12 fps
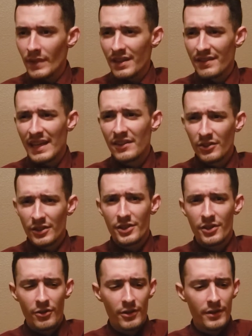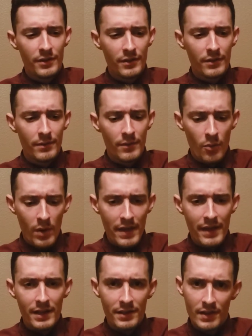Dental insurance, the way
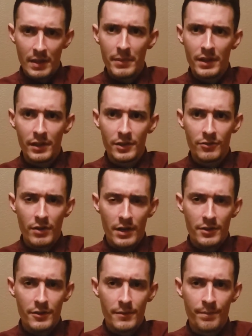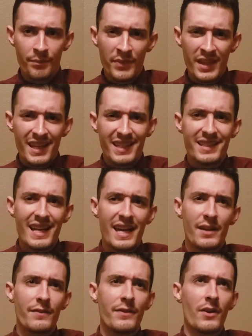that it's typically structured, is kind
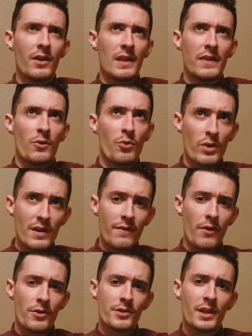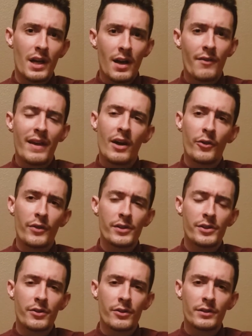of in the reverse of health
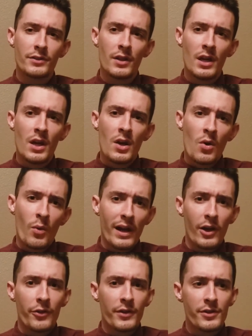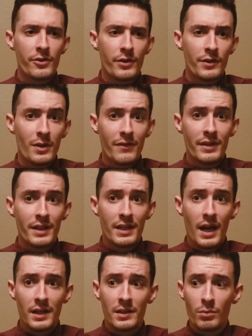insurance. Where health insurance, you have a
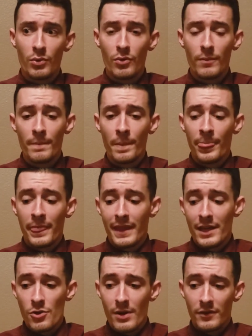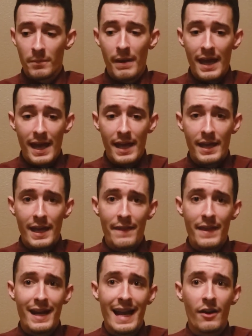deductible that you have to pay and
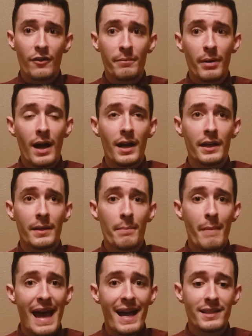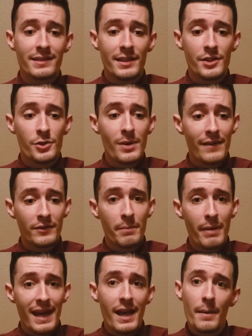then an out-of-pocket max that you have to
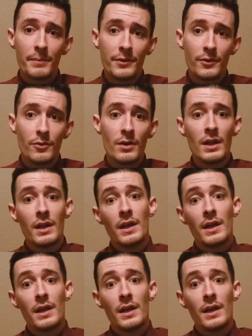pay up to.